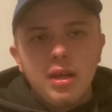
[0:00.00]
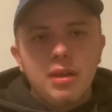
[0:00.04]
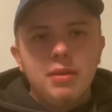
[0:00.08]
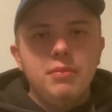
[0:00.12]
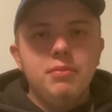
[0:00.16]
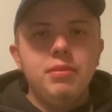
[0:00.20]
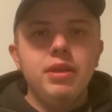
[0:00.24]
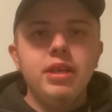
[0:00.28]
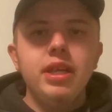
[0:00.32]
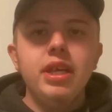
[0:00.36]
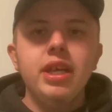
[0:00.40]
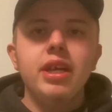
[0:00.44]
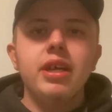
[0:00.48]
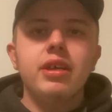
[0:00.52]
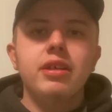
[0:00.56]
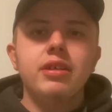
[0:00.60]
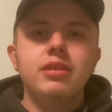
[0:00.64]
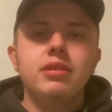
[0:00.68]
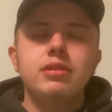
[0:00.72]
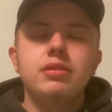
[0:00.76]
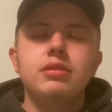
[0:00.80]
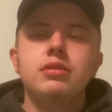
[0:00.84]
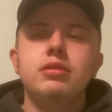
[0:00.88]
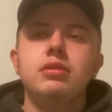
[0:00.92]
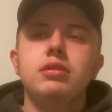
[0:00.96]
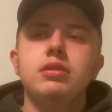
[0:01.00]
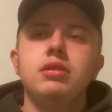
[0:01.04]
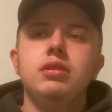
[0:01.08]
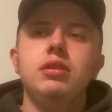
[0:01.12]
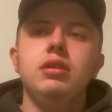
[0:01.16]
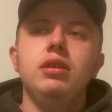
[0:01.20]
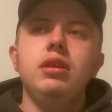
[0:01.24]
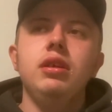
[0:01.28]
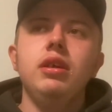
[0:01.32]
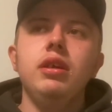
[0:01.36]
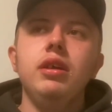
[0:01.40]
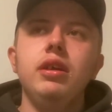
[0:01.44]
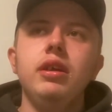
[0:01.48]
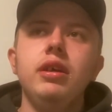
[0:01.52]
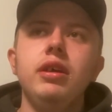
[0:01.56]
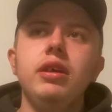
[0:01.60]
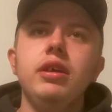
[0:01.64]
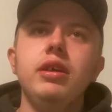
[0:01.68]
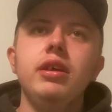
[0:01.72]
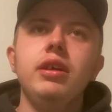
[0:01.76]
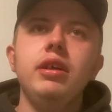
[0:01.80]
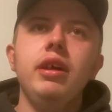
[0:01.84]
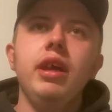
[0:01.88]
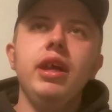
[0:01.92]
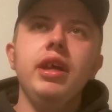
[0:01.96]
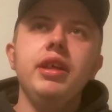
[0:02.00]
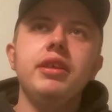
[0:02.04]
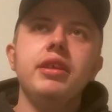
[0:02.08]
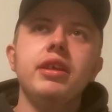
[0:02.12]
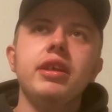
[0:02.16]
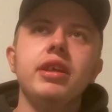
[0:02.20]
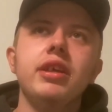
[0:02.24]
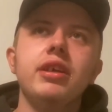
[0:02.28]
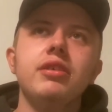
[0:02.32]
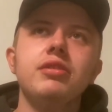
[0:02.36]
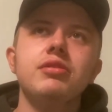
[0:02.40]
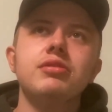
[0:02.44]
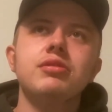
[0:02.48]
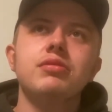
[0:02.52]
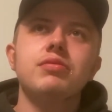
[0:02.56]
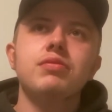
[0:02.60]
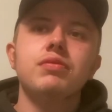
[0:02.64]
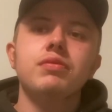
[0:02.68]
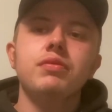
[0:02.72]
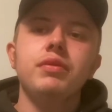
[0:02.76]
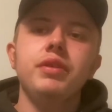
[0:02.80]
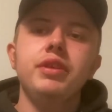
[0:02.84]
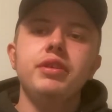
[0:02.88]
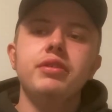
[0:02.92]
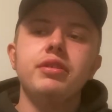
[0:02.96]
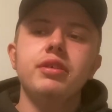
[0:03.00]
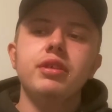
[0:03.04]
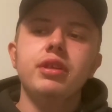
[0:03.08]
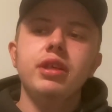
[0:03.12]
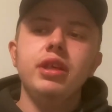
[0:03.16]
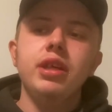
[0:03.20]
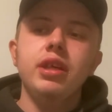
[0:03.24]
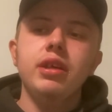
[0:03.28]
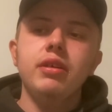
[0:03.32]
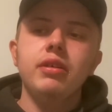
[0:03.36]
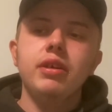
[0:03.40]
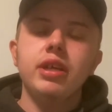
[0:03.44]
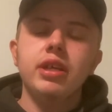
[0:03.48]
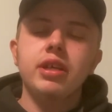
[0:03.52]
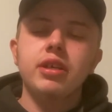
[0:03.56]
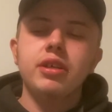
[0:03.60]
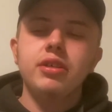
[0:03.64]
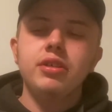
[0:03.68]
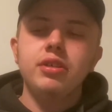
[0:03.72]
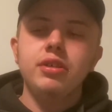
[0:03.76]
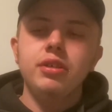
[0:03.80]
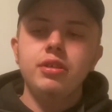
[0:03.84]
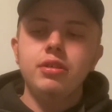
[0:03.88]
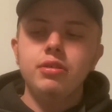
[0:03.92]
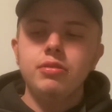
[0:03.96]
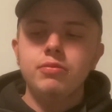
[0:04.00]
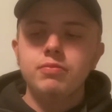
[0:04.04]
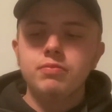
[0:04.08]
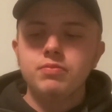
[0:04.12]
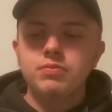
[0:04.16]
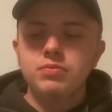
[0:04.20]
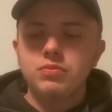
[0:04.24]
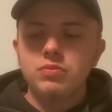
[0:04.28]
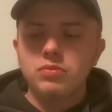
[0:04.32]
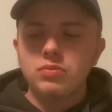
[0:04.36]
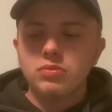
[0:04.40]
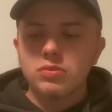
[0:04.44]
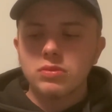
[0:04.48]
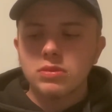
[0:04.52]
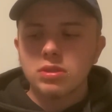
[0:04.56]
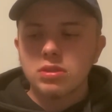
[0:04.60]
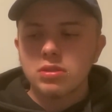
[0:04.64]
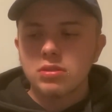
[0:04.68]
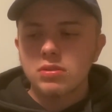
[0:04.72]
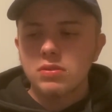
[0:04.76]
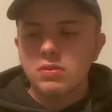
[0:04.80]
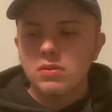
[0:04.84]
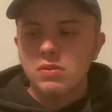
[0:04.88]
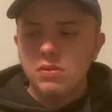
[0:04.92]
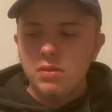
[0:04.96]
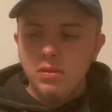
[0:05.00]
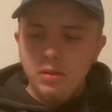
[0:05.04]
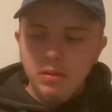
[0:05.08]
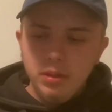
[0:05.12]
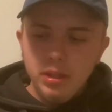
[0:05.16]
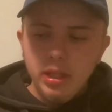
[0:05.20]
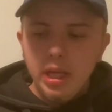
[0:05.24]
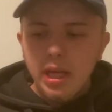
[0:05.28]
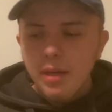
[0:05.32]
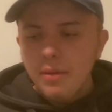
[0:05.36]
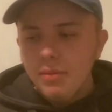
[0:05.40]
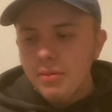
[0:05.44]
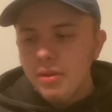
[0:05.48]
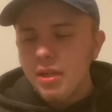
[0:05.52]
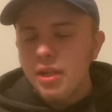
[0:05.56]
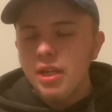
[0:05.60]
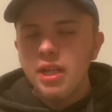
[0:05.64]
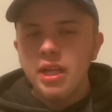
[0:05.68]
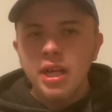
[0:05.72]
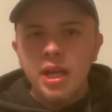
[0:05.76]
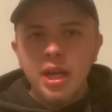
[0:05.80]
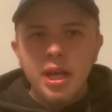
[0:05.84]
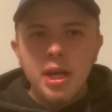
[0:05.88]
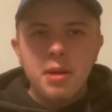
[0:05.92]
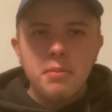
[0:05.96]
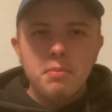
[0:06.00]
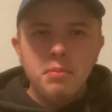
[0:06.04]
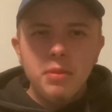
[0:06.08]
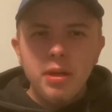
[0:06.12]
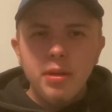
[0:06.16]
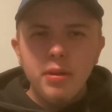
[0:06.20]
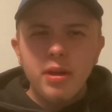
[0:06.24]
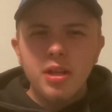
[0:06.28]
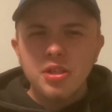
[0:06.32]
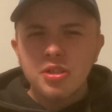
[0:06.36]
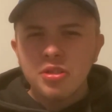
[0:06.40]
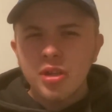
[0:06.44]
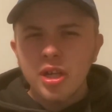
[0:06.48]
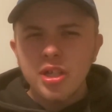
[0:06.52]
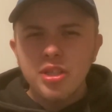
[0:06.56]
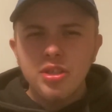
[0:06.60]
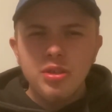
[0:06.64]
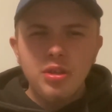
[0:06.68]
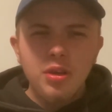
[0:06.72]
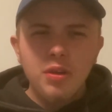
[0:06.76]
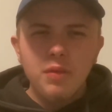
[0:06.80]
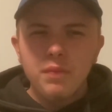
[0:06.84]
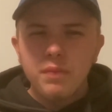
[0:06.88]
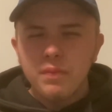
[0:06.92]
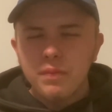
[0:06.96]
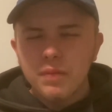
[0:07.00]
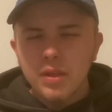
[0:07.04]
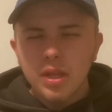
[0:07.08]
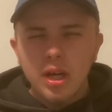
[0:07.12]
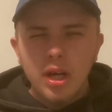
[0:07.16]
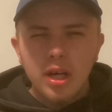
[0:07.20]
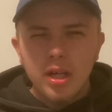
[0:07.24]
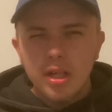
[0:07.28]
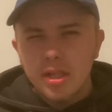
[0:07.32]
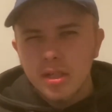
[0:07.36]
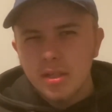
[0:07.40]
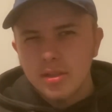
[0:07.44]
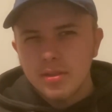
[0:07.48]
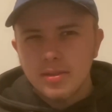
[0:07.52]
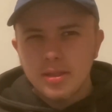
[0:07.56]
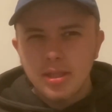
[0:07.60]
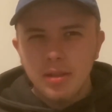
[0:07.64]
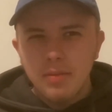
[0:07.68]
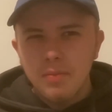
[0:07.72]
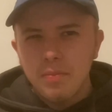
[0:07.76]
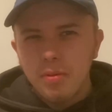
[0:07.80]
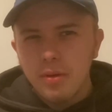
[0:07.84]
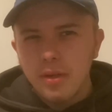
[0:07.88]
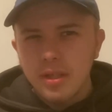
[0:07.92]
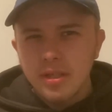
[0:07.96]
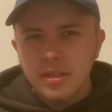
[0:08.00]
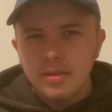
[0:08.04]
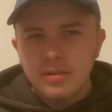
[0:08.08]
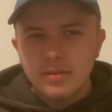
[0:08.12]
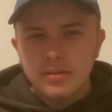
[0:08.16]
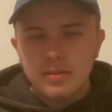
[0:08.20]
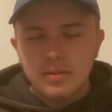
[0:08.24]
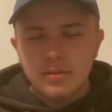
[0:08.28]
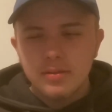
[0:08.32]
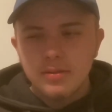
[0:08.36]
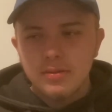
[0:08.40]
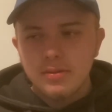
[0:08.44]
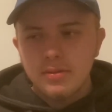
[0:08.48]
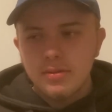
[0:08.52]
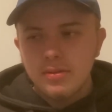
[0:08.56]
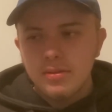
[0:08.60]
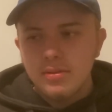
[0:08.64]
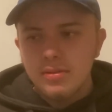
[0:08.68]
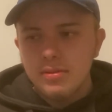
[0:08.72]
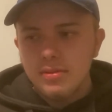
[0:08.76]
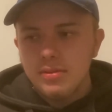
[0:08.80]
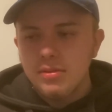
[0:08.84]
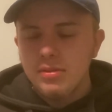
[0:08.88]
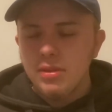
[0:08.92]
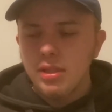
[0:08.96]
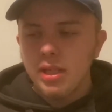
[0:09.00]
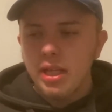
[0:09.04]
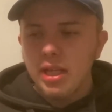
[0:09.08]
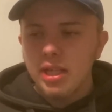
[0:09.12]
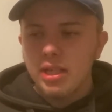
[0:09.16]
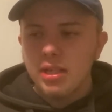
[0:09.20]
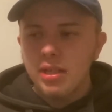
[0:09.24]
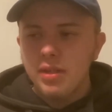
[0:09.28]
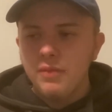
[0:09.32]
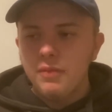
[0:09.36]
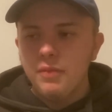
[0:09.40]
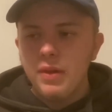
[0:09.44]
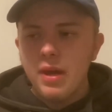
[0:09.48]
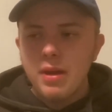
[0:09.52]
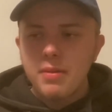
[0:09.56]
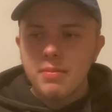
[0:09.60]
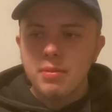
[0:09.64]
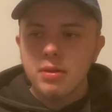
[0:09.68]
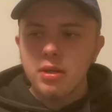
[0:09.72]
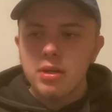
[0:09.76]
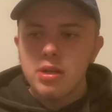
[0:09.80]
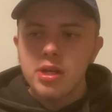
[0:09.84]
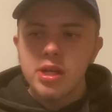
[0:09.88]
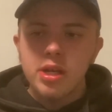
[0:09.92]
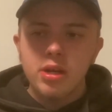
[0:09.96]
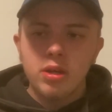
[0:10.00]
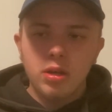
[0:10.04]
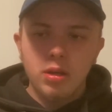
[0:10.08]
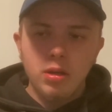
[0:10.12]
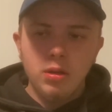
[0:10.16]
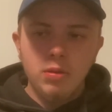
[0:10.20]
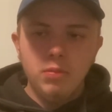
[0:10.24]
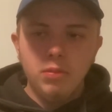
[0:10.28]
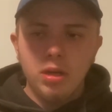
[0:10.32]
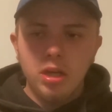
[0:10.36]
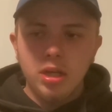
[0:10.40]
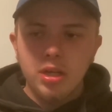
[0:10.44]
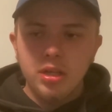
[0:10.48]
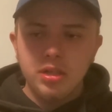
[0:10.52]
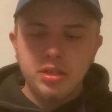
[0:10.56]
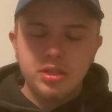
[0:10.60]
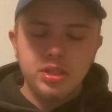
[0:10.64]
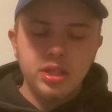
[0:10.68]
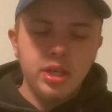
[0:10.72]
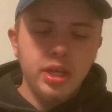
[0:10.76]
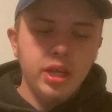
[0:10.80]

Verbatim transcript: But yeah, uh, anything else recently I could do? Not maybe. Maybe I try to do a vlog some point, like in February or in March,